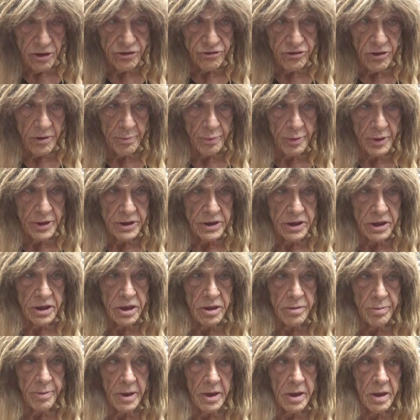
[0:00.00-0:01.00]
simply
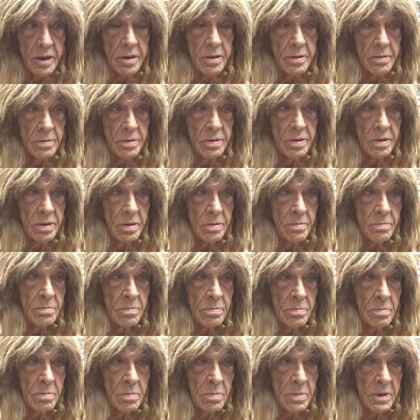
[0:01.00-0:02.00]
eBay,
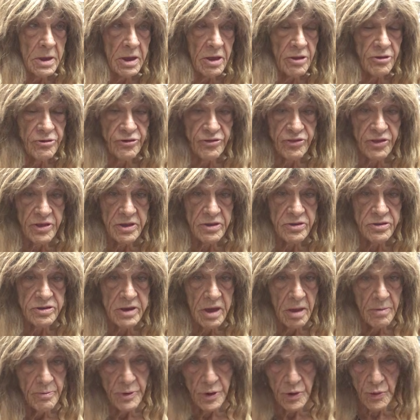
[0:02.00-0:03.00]
because things
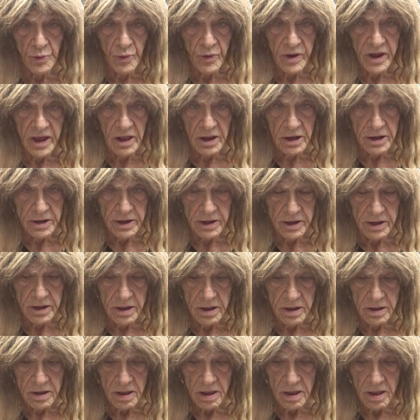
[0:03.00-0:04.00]
come in reality
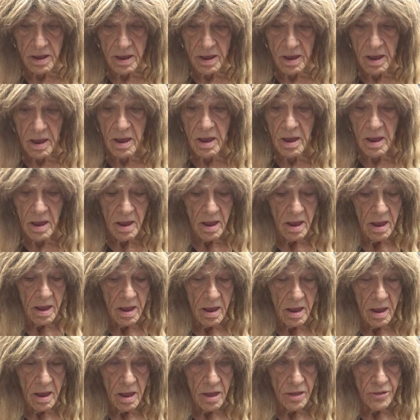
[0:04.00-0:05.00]

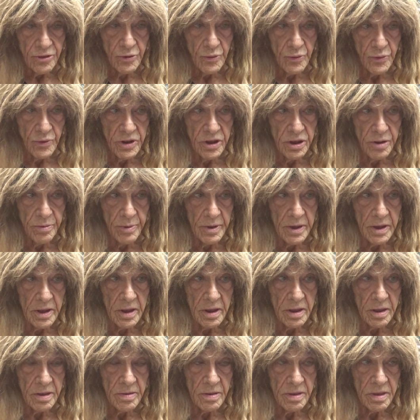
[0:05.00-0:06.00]
through eBay.
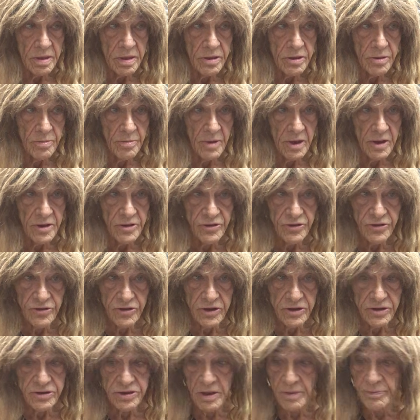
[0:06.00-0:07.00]
You might
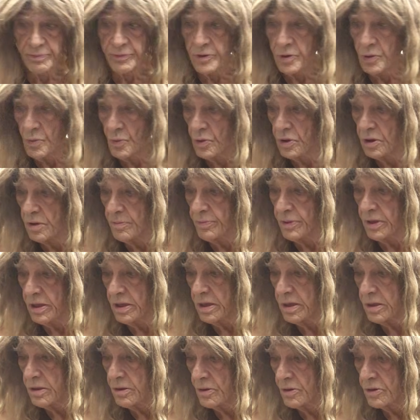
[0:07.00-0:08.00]
see something you want to
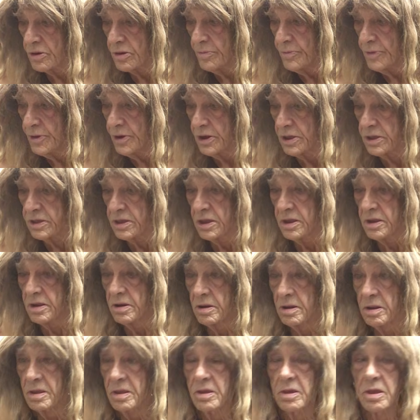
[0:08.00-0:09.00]
buy or communicate
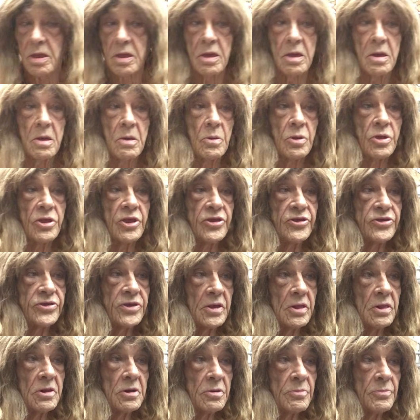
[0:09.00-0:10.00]
with a
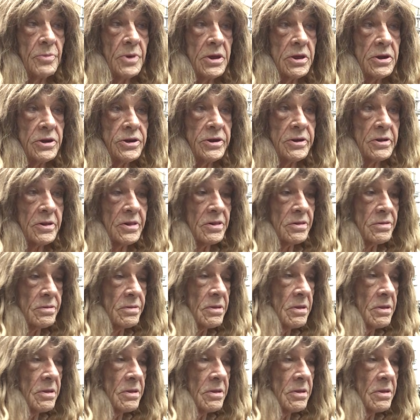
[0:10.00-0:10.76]
seller and make a deal.